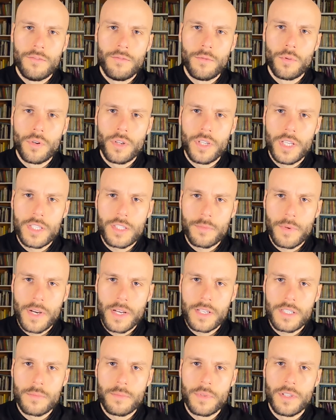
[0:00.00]
40 days of
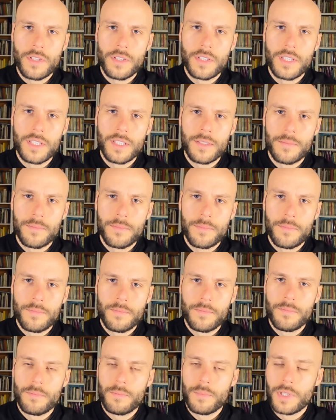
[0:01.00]
possibility,
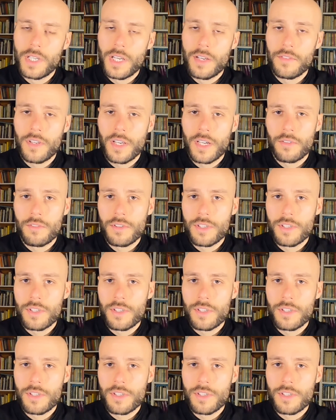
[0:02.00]
but I've got to